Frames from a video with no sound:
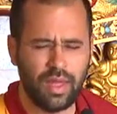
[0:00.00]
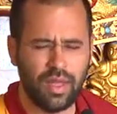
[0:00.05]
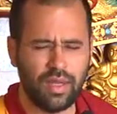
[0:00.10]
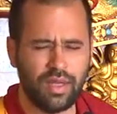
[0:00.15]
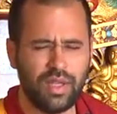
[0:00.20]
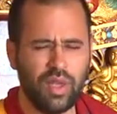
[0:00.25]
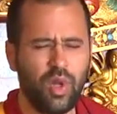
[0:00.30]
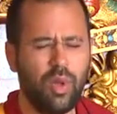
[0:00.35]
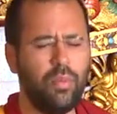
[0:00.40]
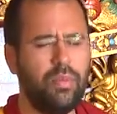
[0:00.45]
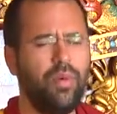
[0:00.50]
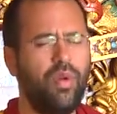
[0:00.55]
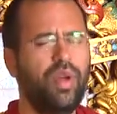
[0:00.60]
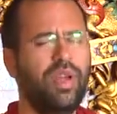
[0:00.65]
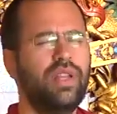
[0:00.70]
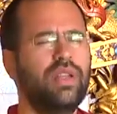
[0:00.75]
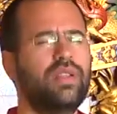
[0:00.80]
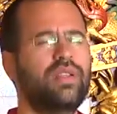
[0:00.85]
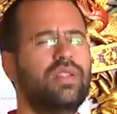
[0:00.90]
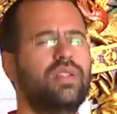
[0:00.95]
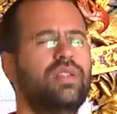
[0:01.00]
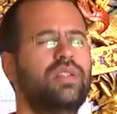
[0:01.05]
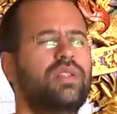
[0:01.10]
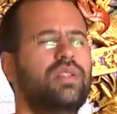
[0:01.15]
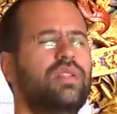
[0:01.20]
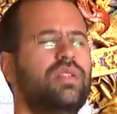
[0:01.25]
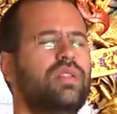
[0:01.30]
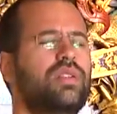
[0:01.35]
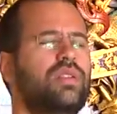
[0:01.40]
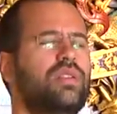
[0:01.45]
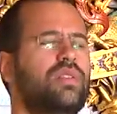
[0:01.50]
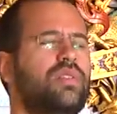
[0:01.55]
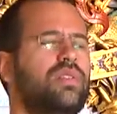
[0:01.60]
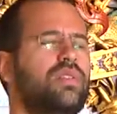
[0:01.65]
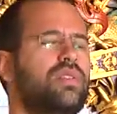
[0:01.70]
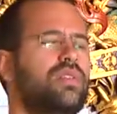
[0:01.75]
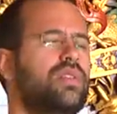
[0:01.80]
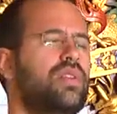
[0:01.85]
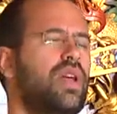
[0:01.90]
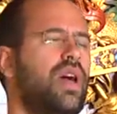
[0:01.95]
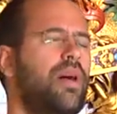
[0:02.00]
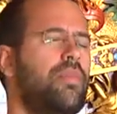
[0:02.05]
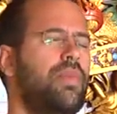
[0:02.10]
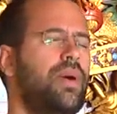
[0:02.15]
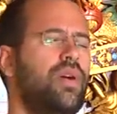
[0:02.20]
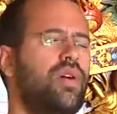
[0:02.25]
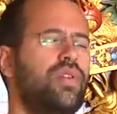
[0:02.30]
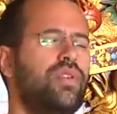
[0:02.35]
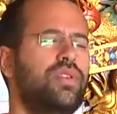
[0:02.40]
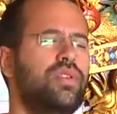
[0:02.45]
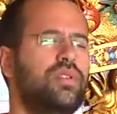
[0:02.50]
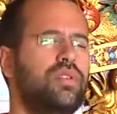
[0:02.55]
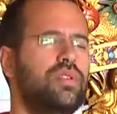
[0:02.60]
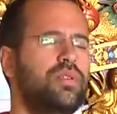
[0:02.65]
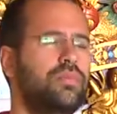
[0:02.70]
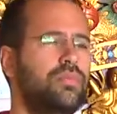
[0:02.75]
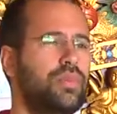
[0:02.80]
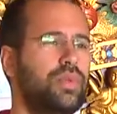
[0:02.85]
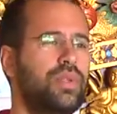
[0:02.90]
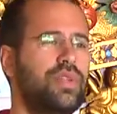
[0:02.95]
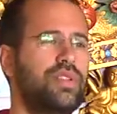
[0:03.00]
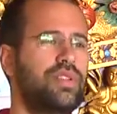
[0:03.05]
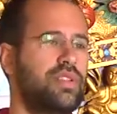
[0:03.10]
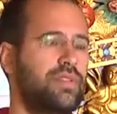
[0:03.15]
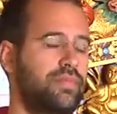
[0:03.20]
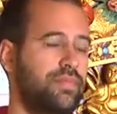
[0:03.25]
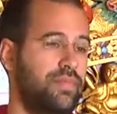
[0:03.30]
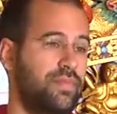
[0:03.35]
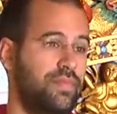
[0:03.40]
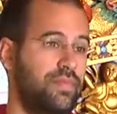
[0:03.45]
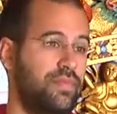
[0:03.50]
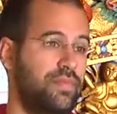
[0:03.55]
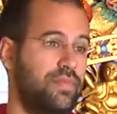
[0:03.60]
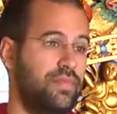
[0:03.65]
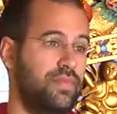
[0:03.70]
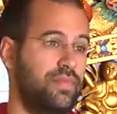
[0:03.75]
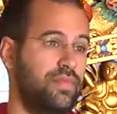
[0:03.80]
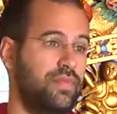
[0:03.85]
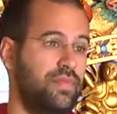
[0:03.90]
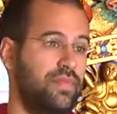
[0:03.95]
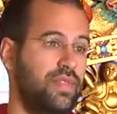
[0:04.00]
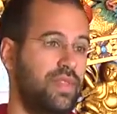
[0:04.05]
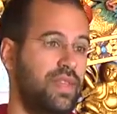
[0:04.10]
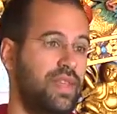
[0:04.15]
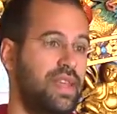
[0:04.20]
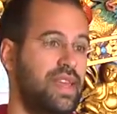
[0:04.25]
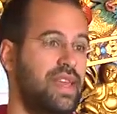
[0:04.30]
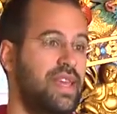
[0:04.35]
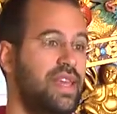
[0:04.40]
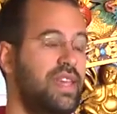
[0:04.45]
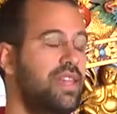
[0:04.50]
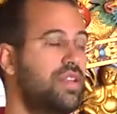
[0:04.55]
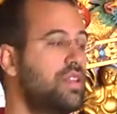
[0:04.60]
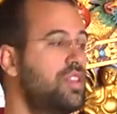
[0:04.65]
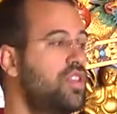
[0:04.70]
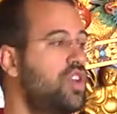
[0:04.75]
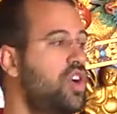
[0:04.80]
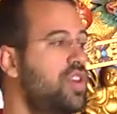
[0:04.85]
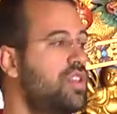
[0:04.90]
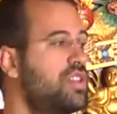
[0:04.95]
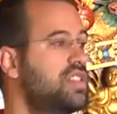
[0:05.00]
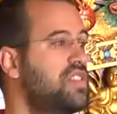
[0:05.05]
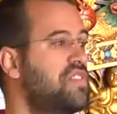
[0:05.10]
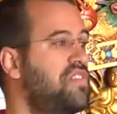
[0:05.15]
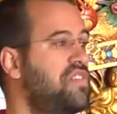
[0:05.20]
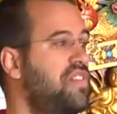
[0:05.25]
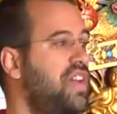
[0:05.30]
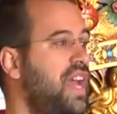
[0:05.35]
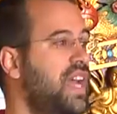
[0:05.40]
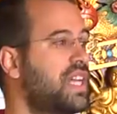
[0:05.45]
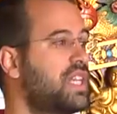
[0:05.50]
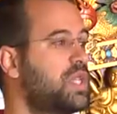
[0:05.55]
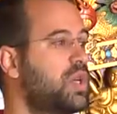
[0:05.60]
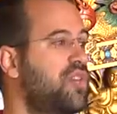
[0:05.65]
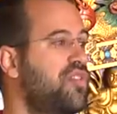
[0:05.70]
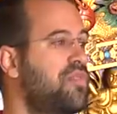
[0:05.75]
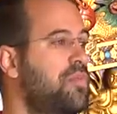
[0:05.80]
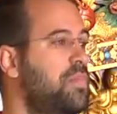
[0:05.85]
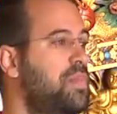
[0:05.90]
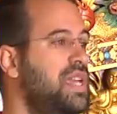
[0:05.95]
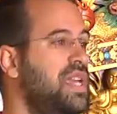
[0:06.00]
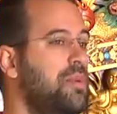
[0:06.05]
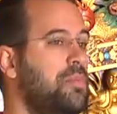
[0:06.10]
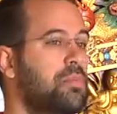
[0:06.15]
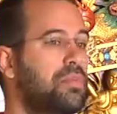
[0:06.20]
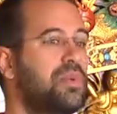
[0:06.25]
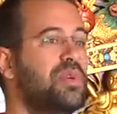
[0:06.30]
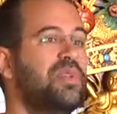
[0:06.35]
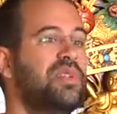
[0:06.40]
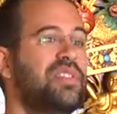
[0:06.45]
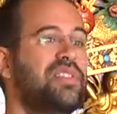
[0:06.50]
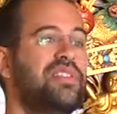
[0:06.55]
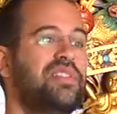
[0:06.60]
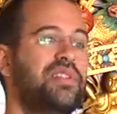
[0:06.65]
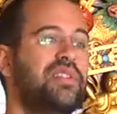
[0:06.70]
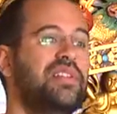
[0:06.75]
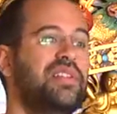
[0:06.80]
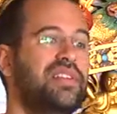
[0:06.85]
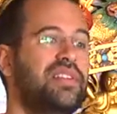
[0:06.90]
the whole point about Buddhism is not the fact of being Buddhist.